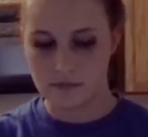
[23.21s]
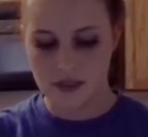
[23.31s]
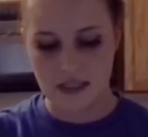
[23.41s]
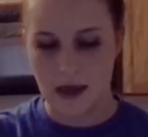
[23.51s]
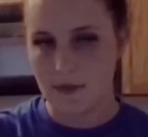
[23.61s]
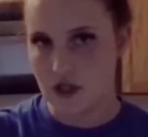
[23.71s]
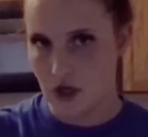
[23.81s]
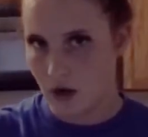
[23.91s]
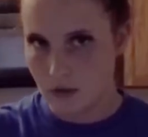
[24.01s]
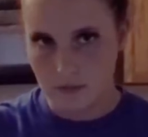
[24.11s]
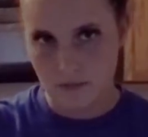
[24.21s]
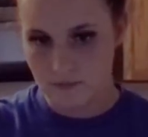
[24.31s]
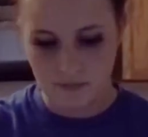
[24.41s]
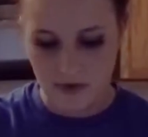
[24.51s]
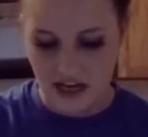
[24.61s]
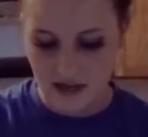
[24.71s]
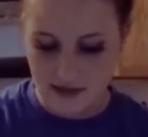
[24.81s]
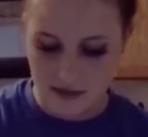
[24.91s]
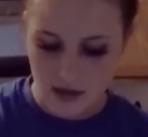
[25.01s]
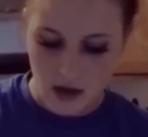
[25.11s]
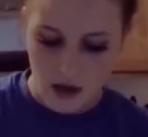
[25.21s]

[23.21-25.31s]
Sloppy Joe mix.